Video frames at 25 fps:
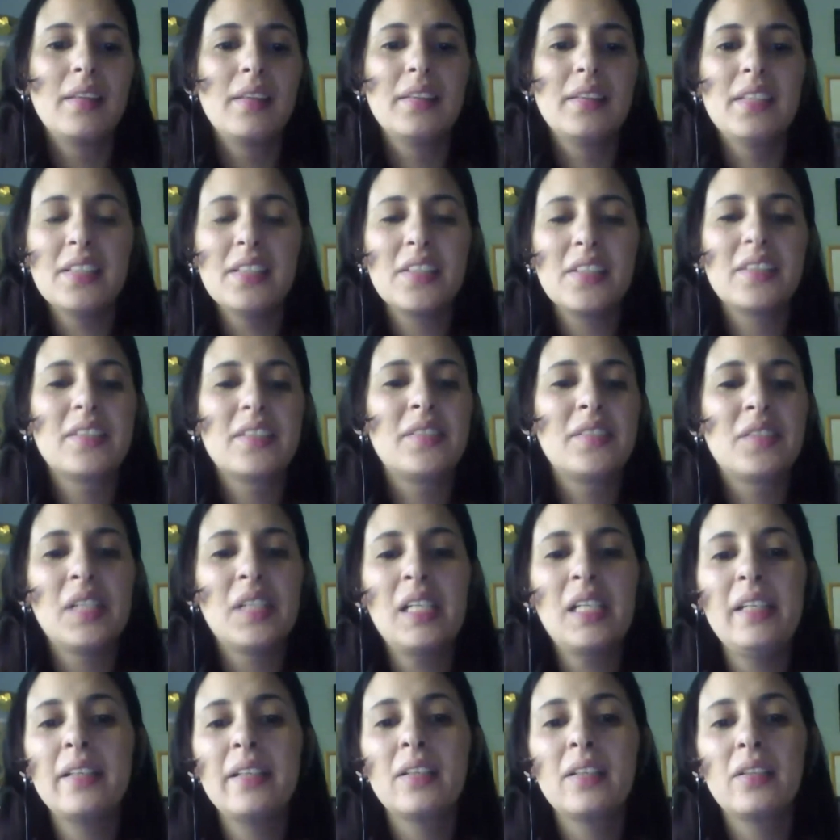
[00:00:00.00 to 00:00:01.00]
That
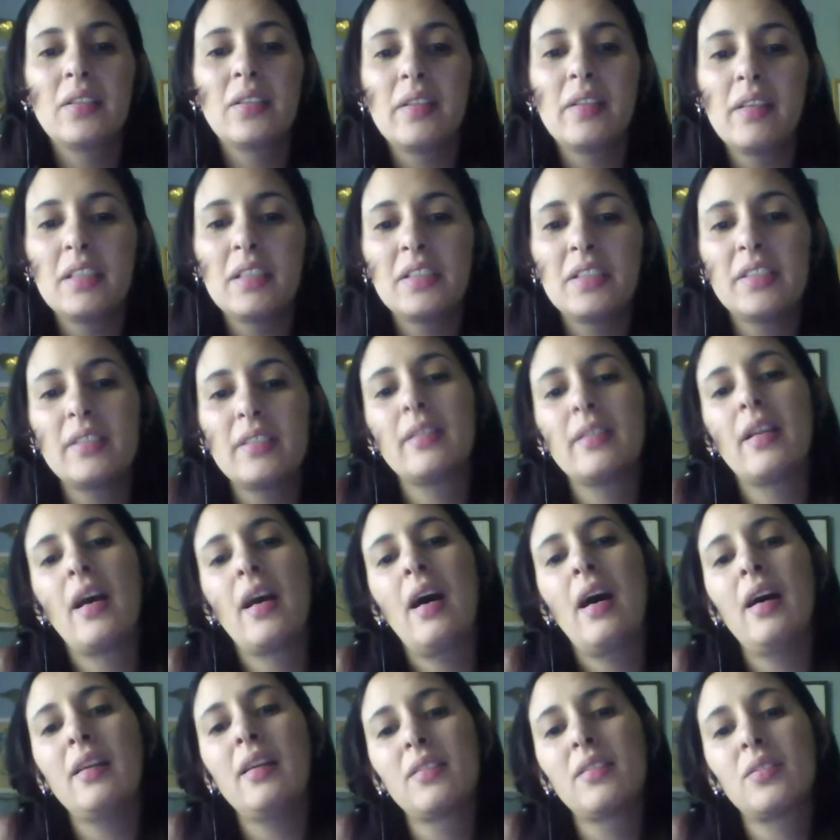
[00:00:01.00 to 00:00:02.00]
really encouraged
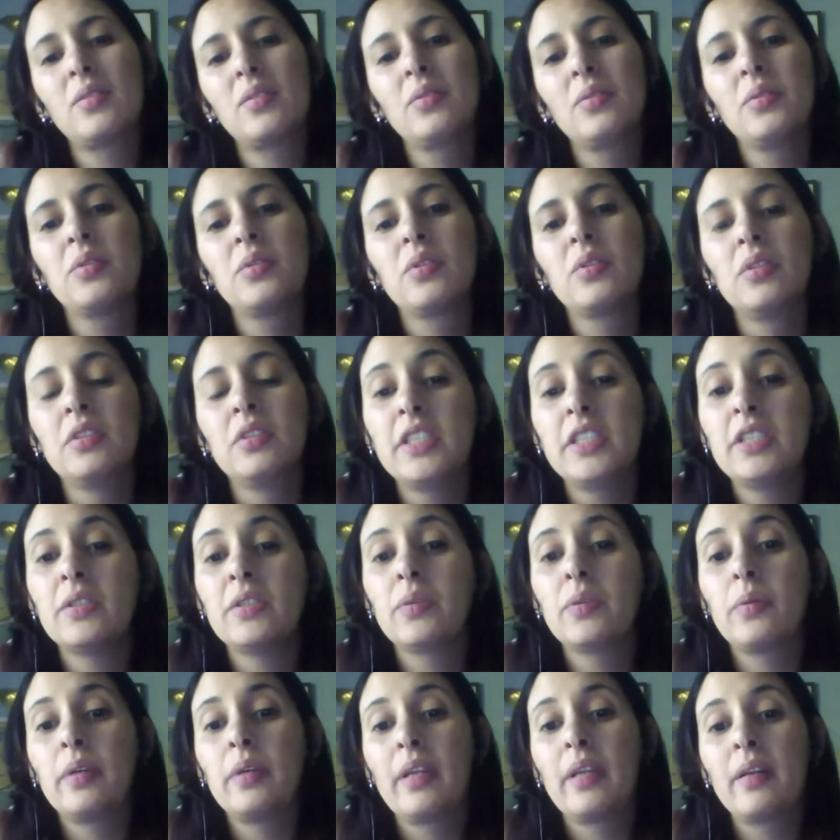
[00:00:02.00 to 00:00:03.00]
us to
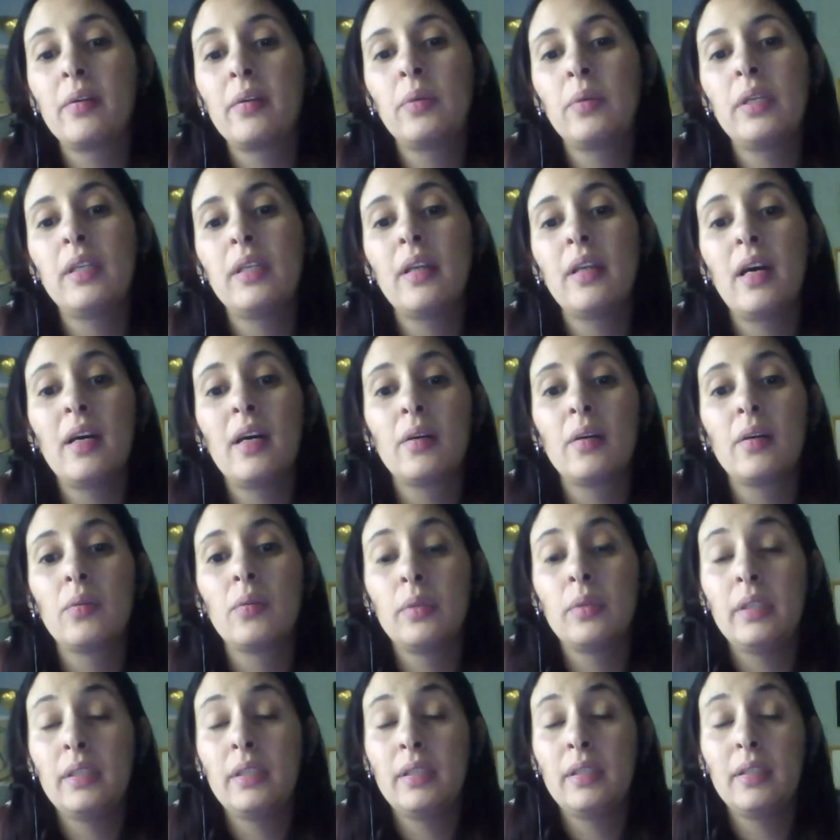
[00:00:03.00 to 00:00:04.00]
continue with, uh,
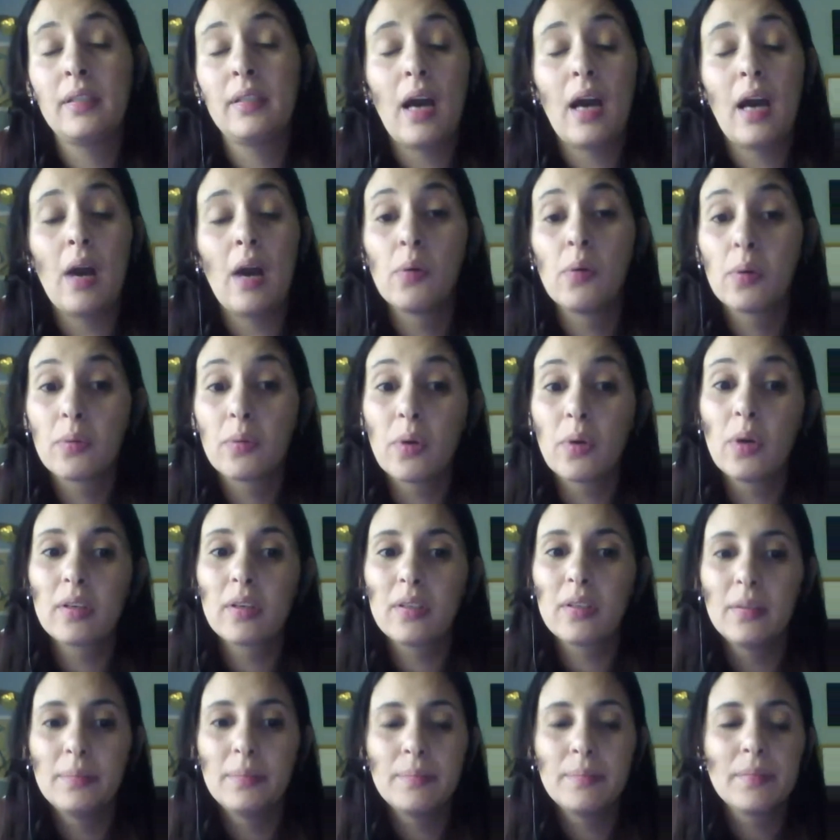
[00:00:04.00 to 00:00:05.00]
with our
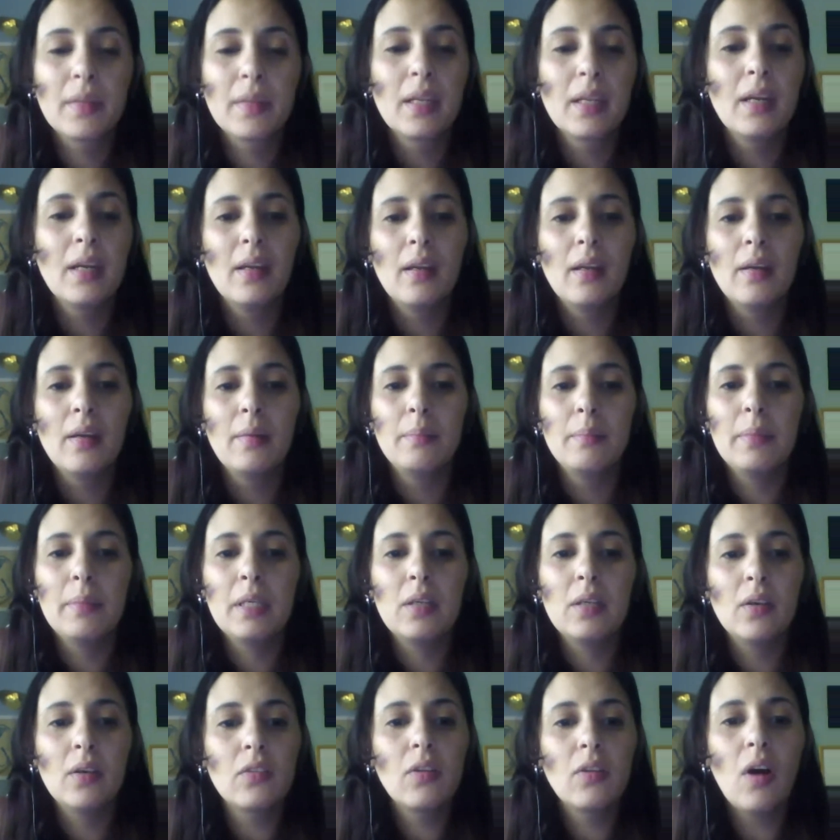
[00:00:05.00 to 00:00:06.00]
work
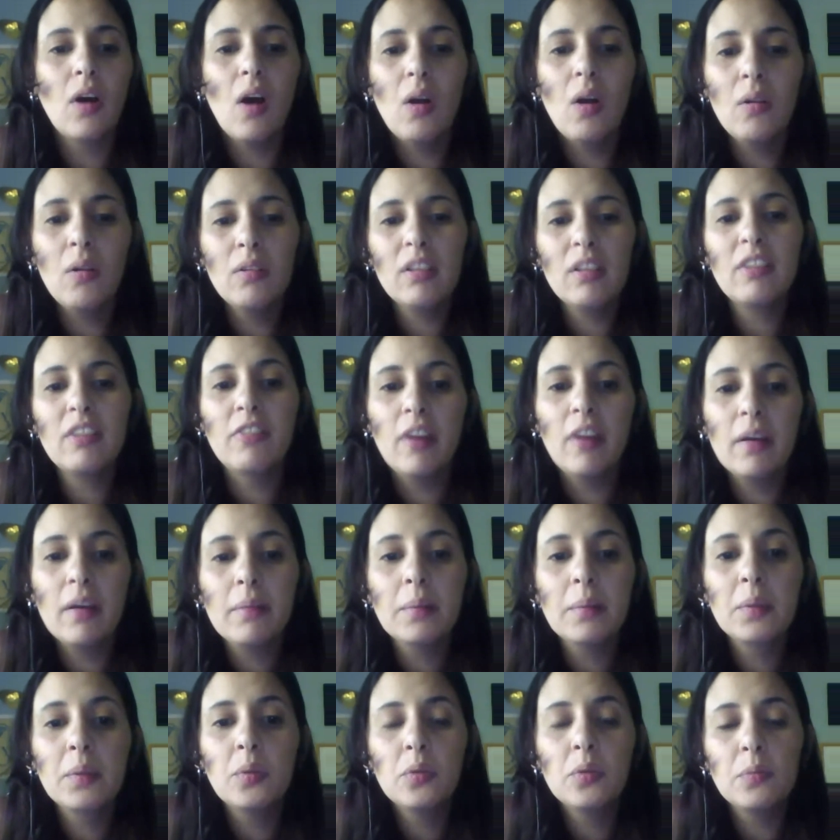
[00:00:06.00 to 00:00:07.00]
because only five
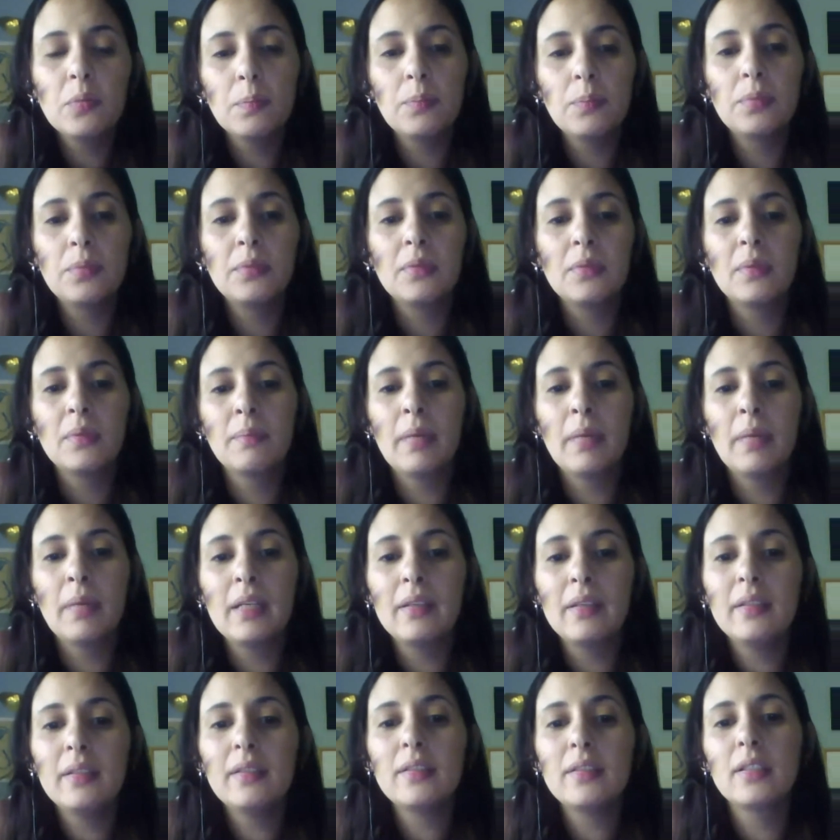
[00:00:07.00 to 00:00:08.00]
groups
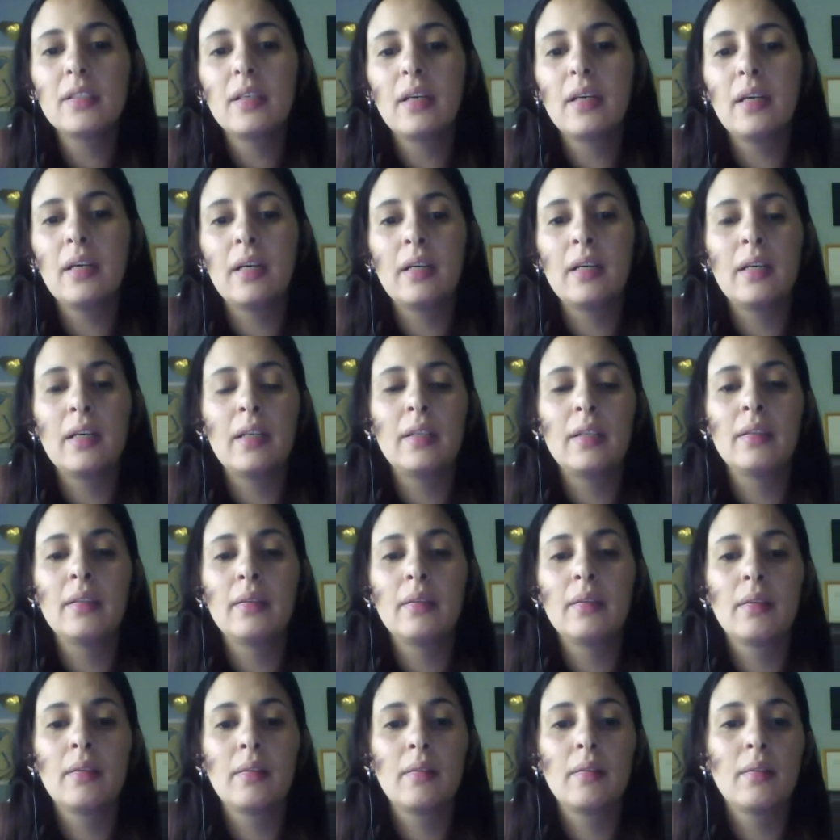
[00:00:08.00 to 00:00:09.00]
made it
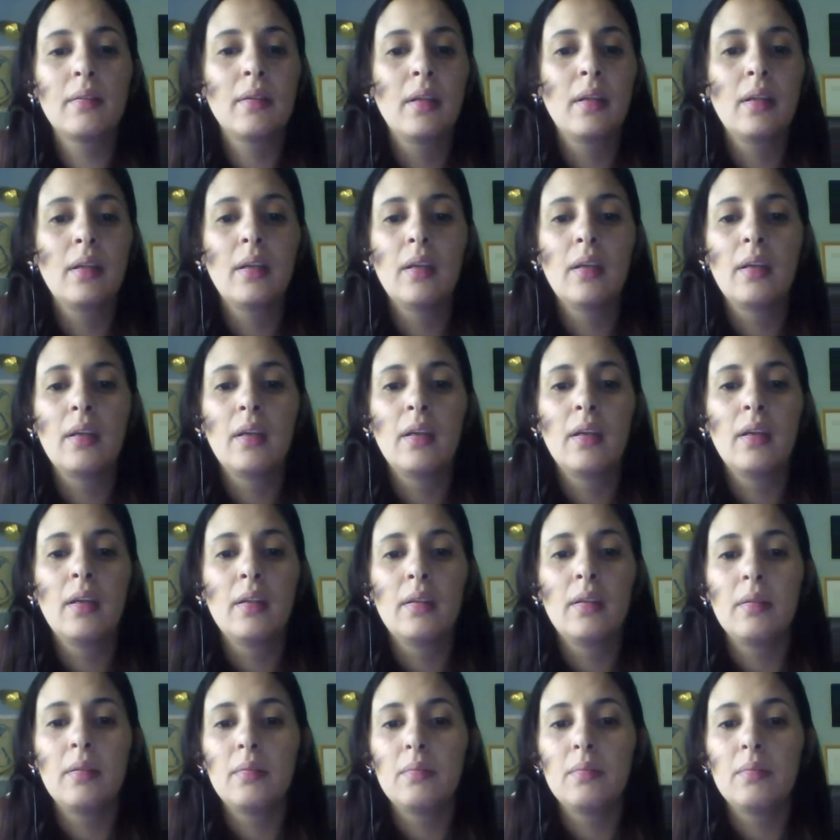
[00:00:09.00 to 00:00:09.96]
and